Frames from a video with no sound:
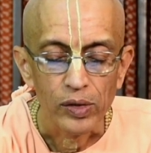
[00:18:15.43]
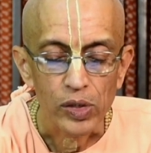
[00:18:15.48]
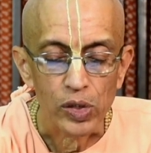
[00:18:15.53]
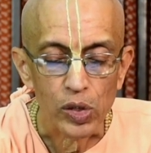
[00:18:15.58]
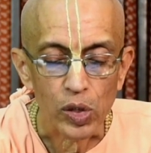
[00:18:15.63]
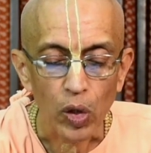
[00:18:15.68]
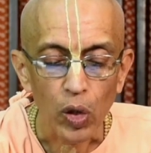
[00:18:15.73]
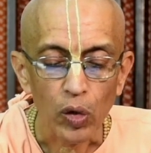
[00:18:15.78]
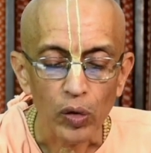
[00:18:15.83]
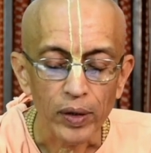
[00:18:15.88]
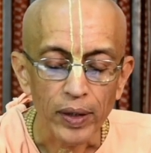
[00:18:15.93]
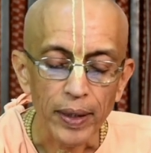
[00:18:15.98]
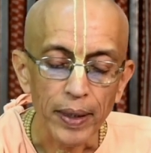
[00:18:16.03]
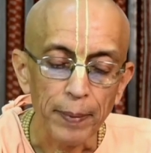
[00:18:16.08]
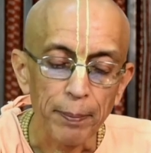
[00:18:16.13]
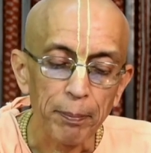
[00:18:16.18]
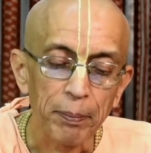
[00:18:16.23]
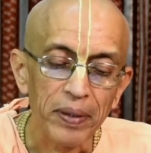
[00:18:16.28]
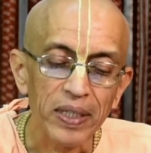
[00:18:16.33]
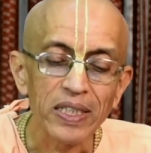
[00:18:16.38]
So
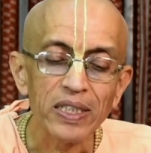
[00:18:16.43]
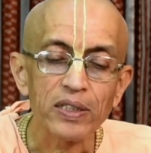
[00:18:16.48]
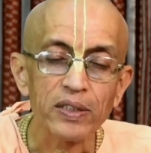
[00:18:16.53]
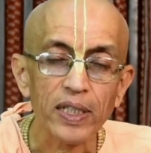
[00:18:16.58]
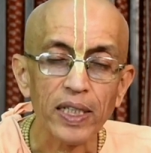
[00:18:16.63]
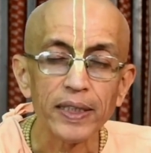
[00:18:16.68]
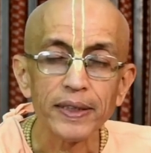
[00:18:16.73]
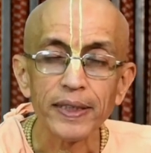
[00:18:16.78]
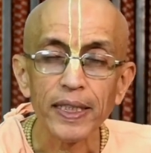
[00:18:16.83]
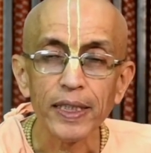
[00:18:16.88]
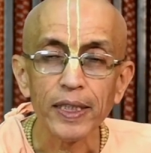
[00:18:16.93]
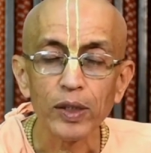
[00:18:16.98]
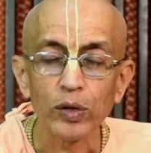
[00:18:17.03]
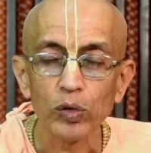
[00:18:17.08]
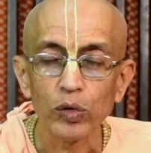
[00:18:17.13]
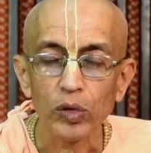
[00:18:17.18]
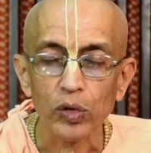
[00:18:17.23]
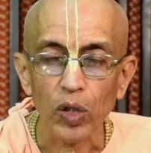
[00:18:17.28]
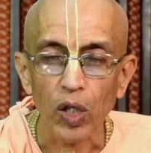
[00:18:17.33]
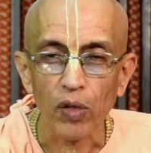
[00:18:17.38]
the priests
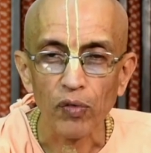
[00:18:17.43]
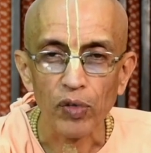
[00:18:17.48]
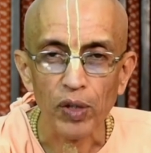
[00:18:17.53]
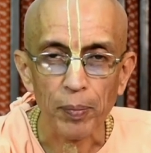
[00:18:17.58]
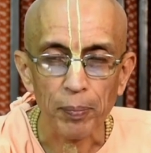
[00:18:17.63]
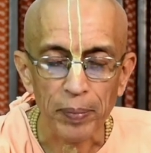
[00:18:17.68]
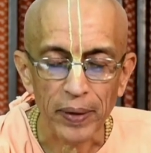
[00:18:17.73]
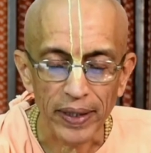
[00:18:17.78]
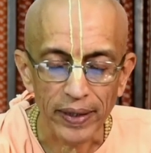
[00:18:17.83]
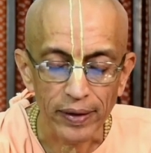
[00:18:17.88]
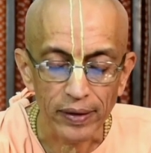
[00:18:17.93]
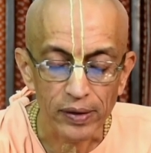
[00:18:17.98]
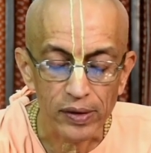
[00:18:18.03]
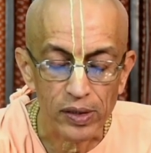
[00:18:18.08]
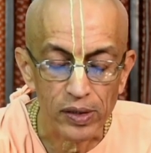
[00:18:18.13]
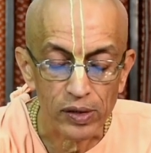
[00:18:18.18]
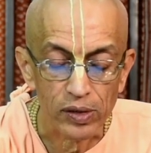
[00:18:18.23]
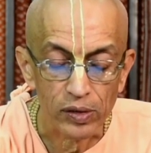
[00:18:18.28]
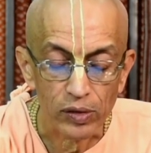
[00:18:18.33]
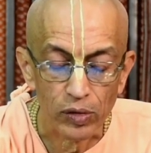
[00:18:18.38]
continue to offer
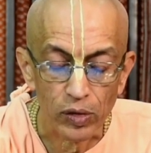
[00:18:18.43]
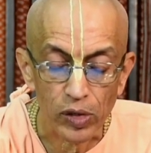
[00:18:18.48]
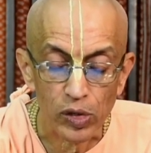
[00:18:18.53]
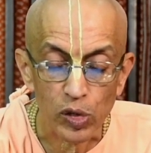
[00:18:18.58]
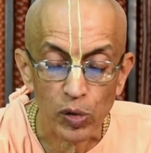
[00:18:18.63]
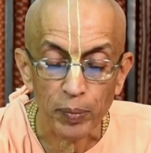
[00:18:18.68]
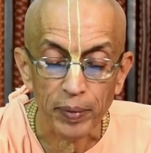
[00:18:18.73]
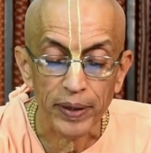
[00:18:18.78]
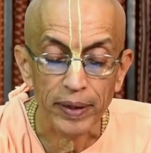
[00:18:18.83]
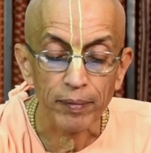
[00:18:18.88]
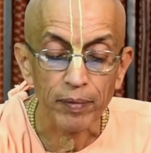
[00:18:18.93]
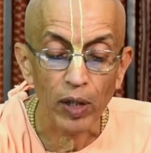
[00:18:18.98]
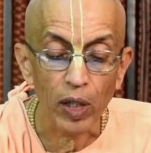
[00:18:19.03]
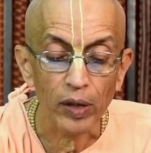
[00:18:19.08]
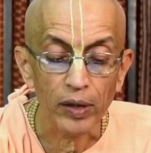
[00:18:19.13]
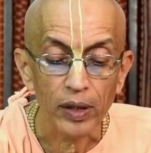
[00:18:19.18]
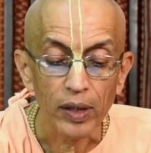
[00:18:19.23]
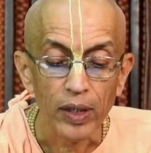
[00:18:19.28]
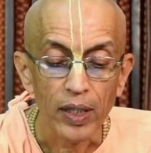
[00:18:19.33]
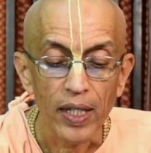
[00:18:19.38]
prayers to the Supreme Lord.